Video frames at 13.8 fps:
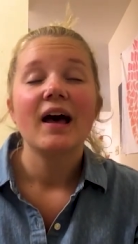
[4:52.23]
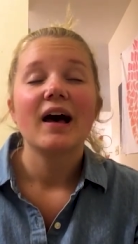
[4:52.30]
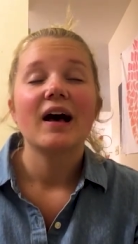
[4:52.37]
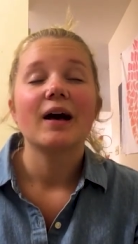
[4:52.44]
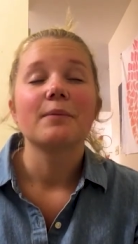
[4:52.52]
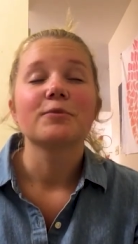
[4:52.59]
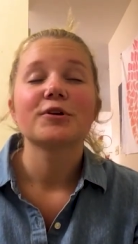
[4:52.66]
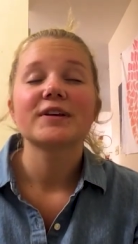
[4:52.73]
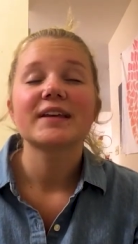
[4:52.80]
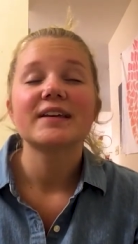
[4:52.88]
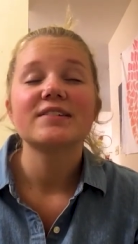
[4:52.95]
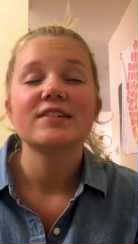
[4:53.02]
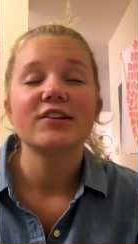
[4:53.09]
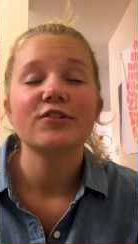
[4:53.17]
Um, Lord,
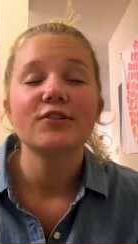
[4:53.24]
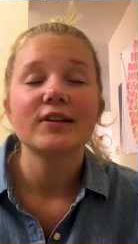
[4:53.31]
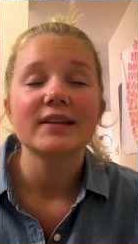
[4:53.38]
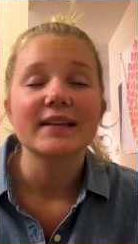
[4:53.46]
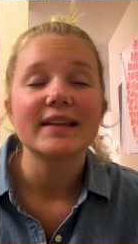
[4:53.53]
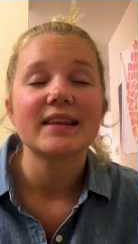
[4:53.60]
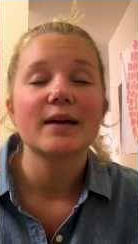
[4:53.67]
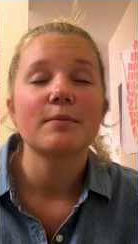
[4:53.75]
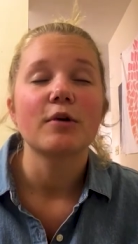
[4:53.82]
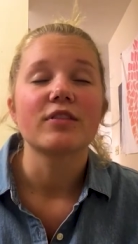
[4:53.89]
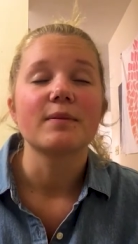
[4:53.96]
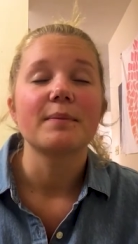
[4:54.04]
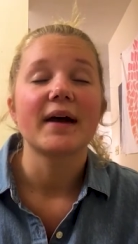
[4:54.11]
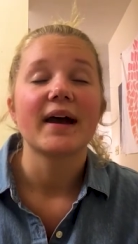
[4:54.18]
continue to lead them on
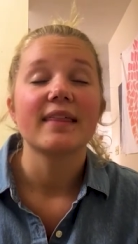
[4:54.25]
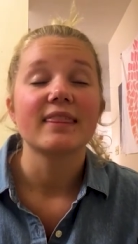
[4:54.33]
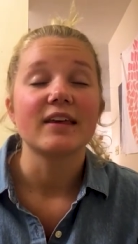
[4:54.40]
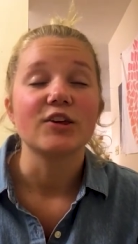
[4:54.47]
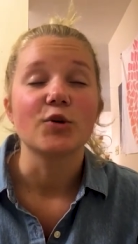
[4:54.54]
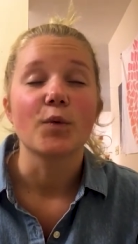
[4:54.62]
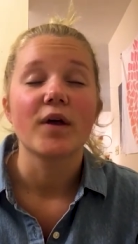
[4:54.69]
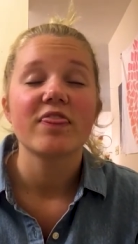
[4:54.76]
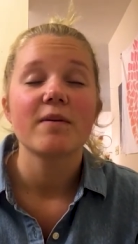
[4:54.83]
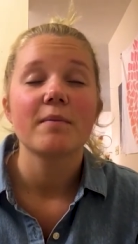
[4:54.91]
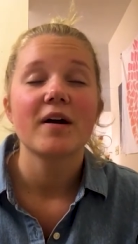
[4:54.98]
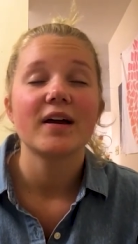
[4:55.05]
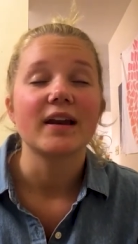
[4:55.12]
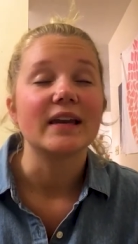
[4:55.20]
the path that you want them
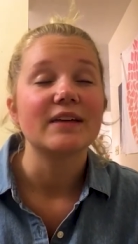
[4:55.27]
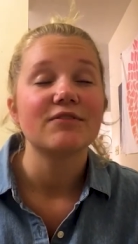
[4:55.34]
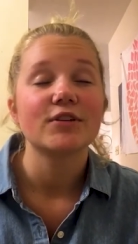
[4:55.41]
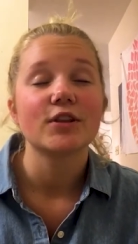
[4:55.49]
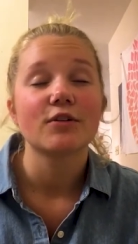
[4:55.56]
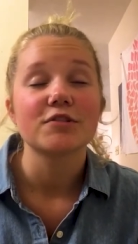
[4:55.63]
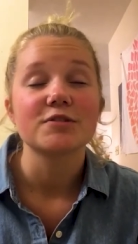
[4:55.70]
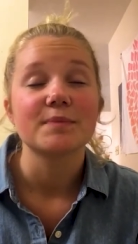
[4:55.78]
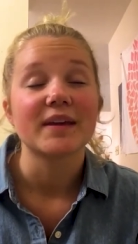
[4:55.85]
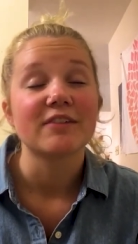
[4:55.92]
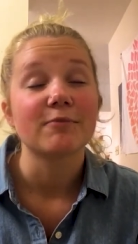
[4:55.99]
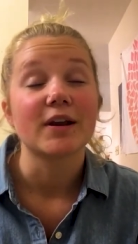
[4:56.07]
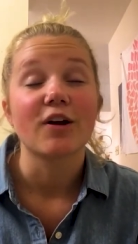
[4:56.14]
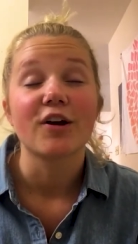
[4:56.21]
on. And even though this may
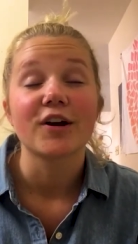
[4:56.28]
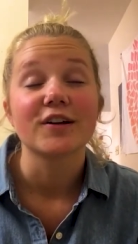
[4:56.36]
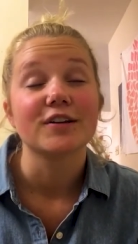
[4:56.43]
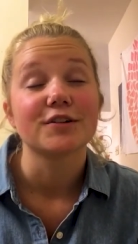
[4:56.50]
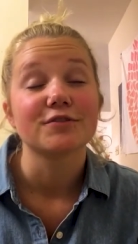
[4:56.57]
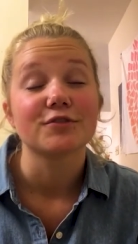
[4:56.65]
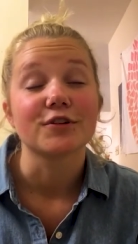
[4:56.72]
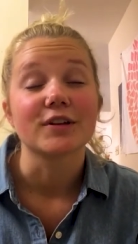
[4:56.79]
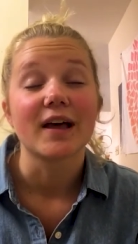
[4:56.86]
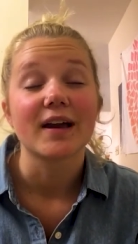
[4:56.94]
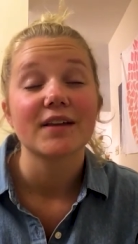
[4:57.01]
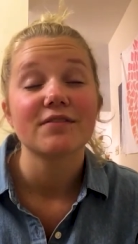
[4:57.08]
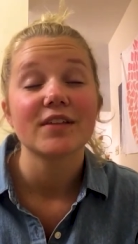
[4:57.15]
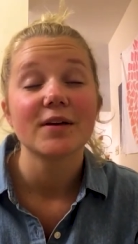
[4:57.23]
have been a hard year for a
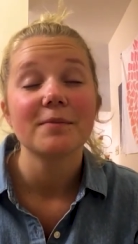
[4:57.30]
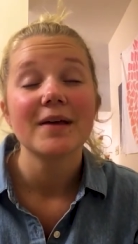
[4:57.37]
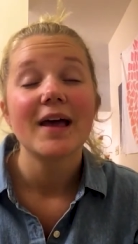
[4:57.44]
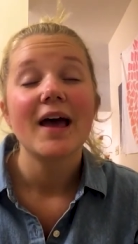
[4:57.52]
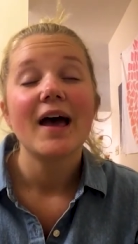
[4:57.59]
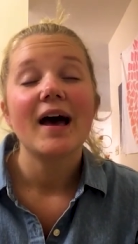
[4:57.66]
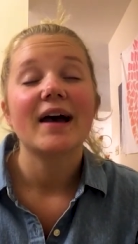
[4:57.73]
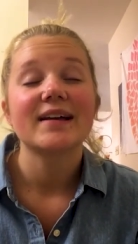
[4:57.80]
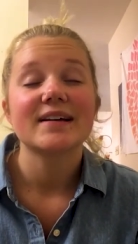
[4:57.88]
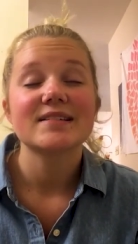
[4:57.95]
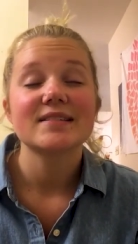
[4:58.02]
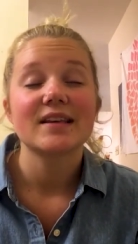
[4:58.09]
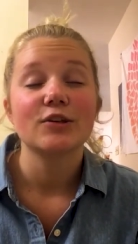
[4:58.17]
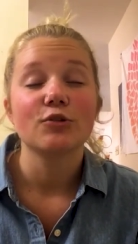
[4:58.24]
lot of them, I
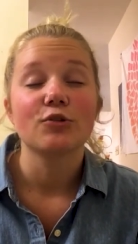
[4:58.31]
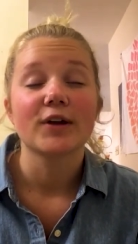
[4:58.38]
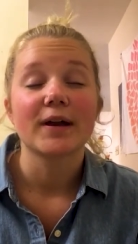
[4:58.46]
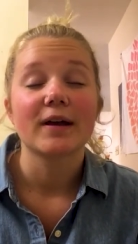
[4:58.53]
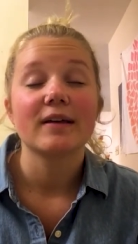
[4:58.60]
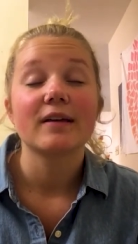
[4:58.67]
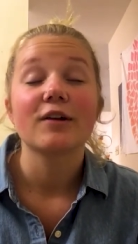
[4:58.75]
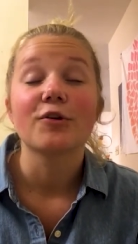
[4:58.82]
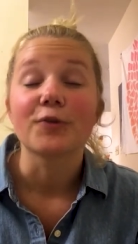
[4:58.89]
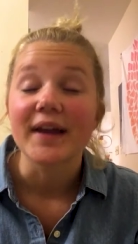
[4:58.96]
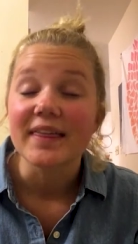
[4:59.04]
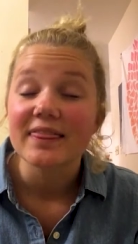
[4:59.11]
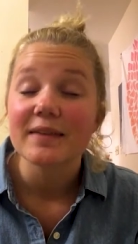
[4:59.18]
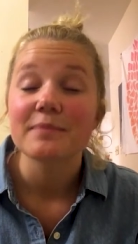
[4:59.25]
ask that you gra-
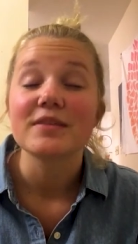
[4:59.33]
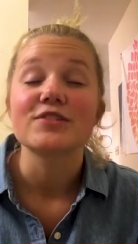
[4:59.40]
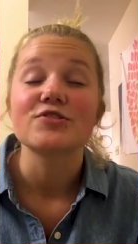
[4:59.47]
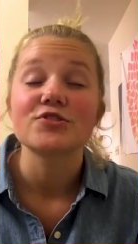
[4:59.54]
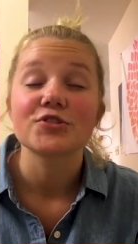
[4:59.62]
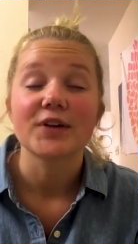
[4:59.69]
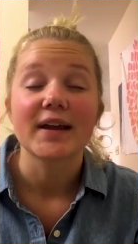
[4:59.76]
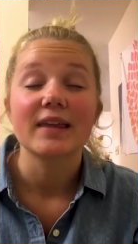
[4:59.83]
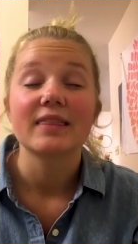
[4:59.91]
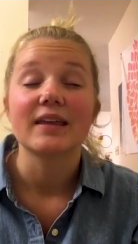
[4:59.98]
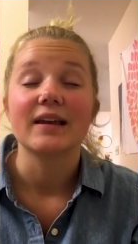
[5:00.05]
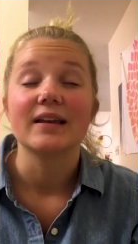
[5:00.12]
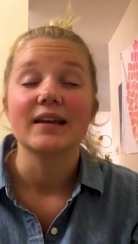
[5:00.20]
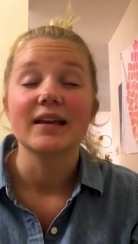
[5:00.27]
grant them the strength
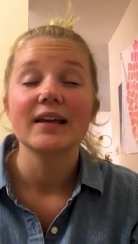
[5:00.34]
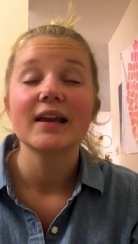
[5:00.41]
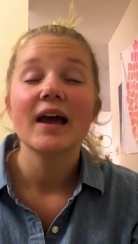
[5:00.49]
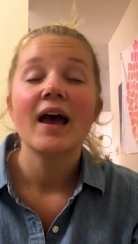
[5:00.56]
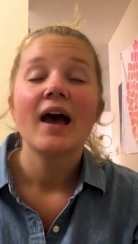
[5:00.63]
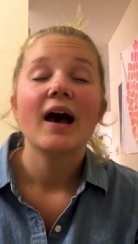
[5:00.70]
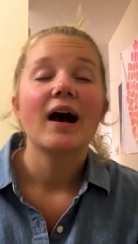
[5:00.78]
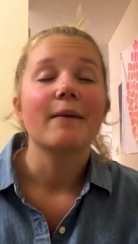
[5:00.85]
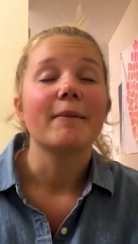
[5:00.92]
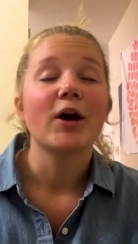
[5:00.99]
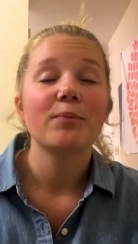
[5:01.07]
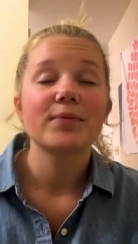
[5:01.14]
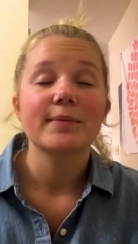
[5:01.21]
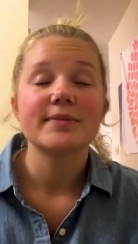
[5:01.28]
they need. Um,
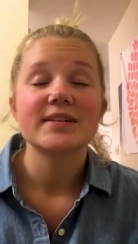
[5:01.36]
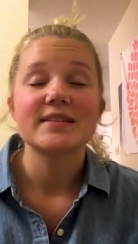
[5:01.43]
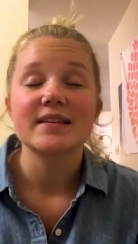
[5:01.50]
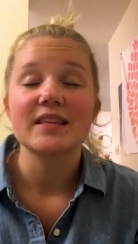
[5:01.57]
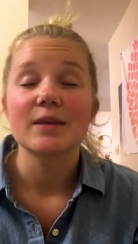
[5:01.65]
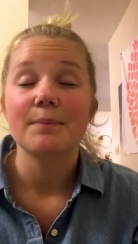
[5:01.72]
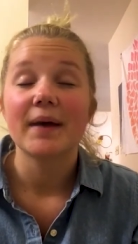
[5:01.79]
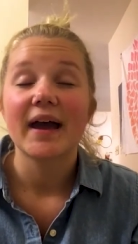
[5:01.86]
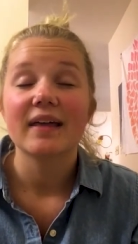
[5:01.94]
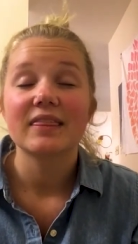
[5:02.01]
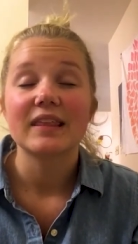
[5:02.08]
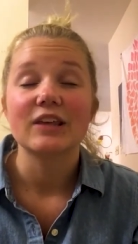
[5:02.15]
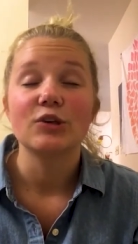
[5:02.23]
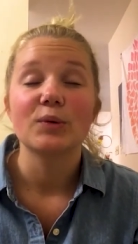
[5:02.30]
help them to see the path
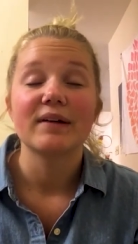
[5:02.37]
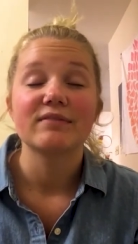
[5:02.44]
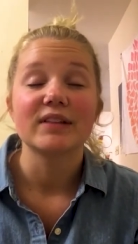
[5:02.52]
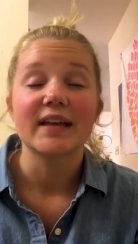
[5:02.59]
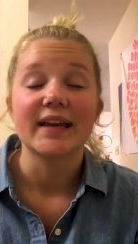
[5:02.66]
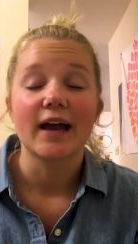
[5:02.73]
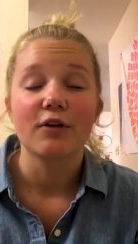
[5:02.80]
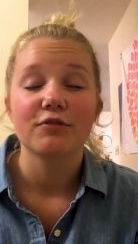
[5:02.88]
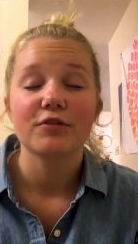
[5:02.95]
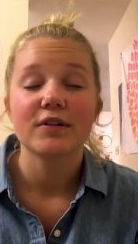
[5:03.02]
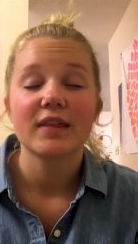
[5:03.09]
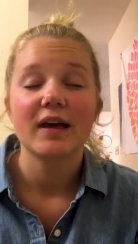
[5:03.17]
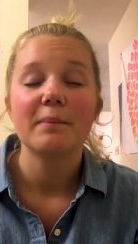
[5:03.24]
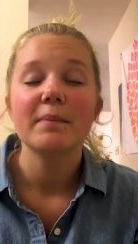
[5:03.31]
that you have laid out for
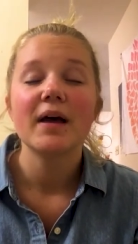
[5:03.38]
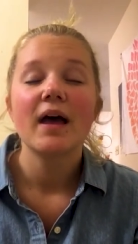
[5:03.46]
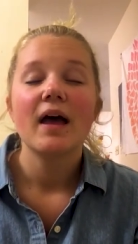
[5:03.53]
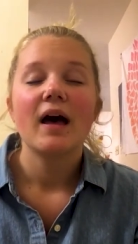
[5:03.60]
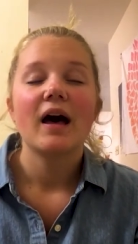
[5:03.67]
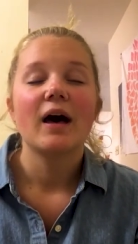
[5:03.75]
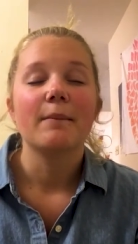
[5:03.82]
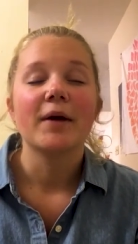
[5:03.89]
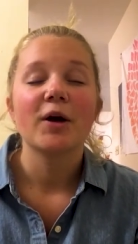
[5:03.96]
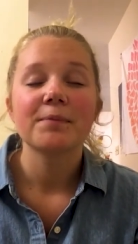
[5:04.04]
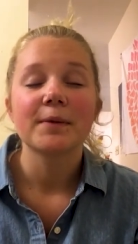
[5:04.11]
them. Um, help